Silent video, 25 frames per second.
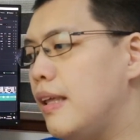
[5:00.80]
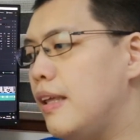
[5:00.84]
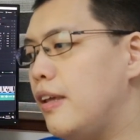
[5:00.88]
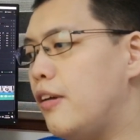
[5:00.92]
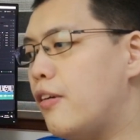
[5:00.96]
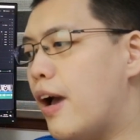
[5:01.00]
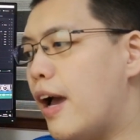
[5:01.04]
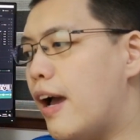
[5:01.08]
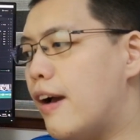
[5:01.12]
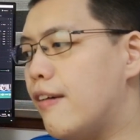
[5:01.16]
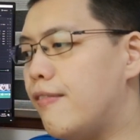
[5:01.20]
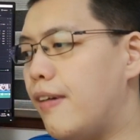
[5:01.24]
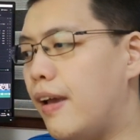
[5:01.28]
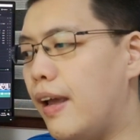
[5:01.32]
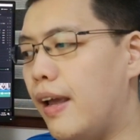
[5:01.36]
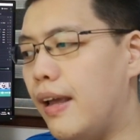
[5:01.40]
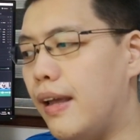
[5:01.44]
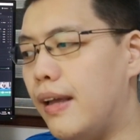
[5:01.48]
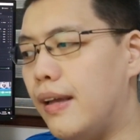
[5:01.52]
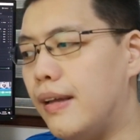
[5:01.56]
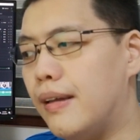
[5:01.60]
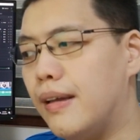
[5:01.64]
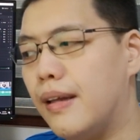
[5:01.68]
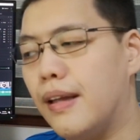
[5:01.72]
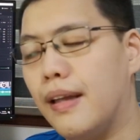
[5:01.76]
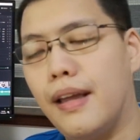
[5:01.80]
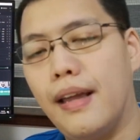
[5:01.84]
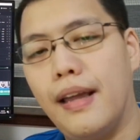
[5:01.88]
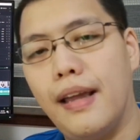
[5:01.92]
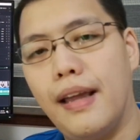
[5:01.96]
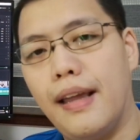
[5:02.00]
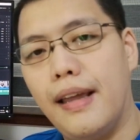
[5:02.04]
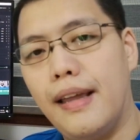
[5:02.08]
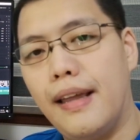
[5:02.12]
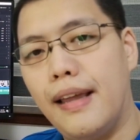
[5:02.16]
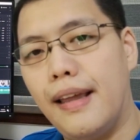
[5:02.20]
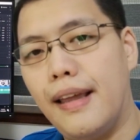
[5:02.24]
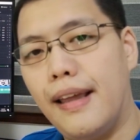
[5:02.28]
you have
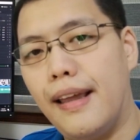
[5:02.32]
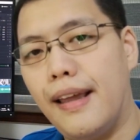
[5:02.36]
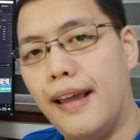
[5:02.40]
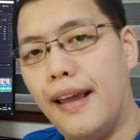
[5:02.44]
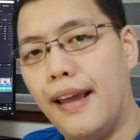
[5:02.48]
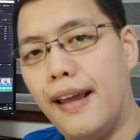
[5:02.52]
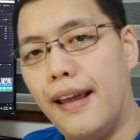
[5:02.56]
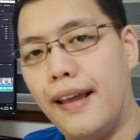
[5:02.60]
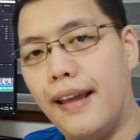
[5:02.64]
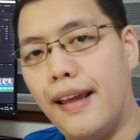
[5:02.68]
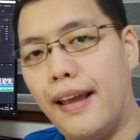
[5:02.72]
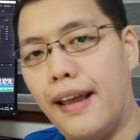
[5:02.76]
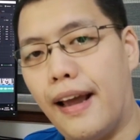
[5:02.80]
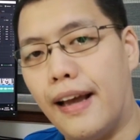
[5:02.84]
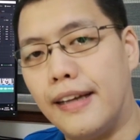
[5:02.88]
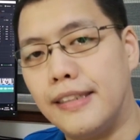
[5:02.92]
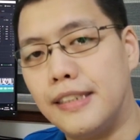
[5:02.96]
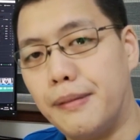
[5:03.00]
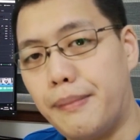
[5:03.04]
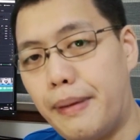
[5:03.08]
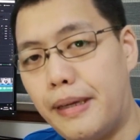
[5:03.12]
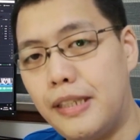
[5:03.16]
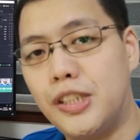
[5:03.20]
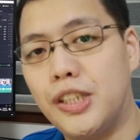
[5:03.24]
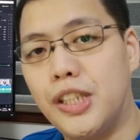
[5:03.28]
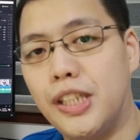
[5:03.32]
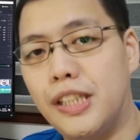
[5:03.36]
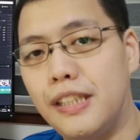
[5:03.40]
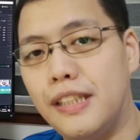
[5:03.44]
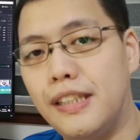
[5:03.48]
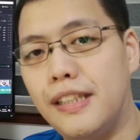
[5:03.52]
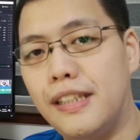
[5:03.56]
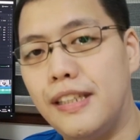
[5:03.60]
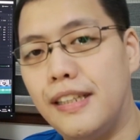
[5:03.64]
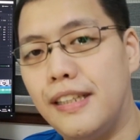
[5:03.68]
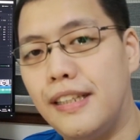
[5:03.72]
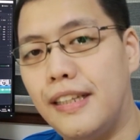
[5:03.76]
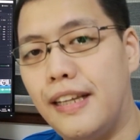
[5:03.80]
as I
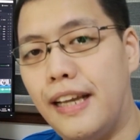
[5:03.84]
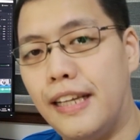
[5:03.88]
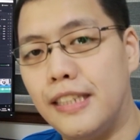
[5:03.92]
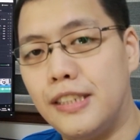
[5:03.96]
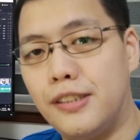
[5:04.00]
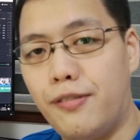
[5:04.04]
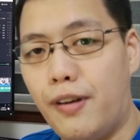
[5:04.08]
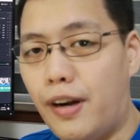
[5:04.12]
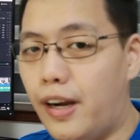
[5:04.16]
mentioned, it's